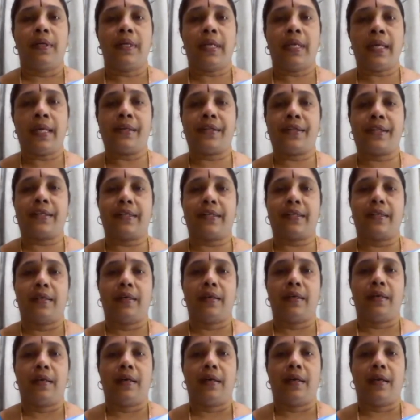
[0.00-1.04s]
Next,
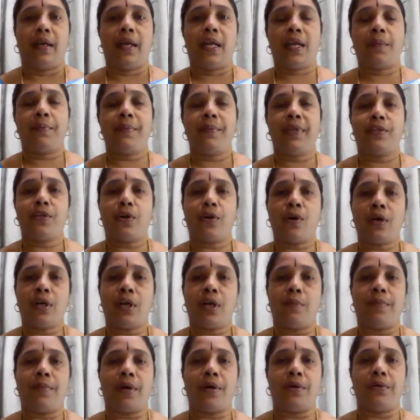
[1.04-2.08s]
let me talk
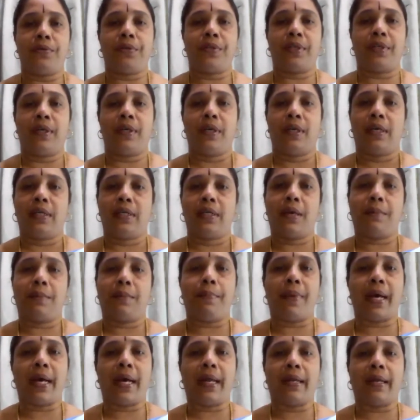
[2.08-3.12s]
about the
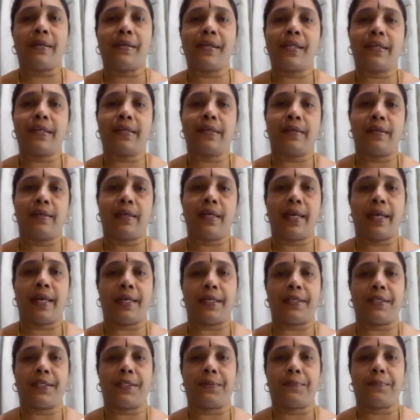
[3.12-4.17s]
balanced
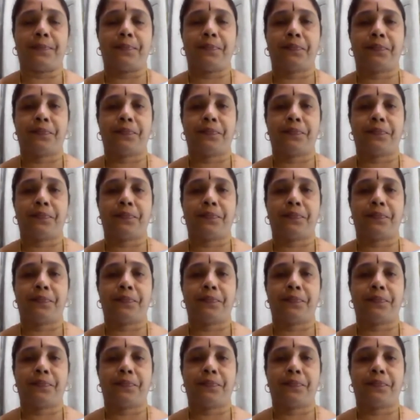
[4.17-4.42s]
diet.